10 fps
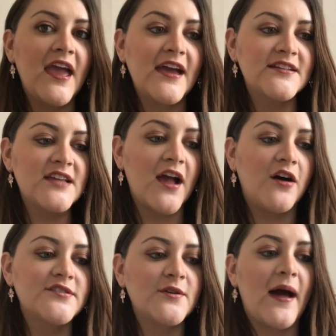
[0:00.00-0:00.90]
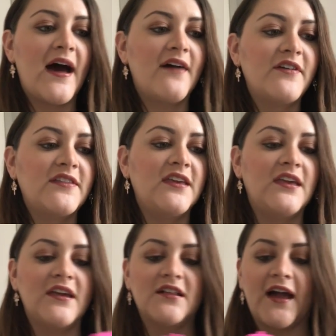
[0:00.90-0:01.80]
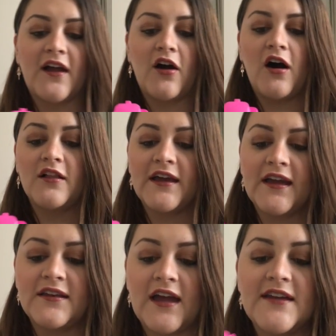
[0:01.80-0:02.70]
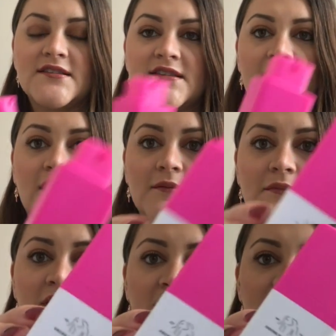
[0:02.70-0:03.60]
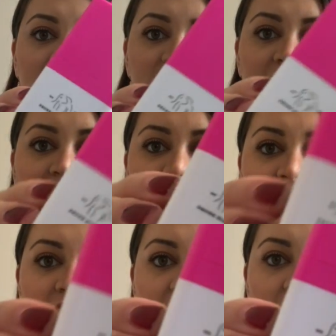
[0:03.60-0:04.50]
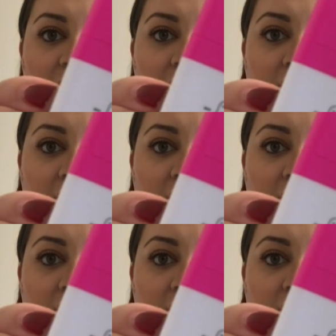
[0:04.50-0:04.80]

and I also have the Glycolic Night Serum, the T L C.